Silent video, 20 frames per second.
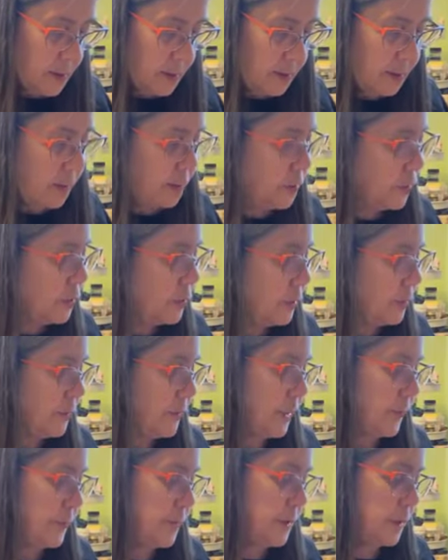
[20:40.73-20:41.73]
I'm not so sure
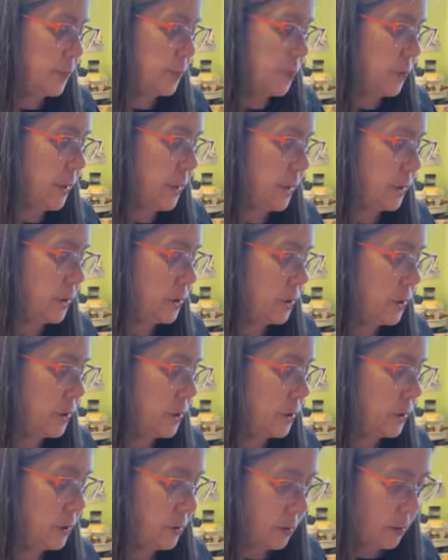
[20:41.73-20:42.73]
about this
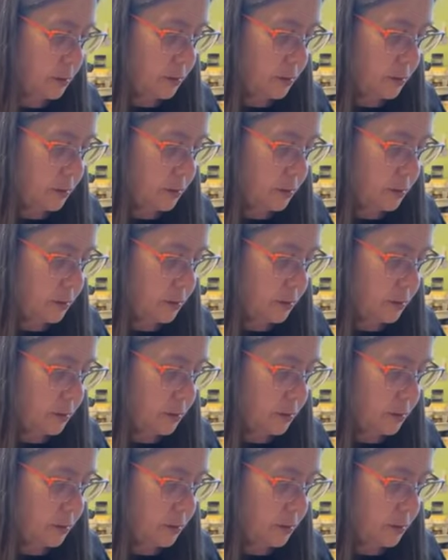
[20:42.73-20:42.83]
brush.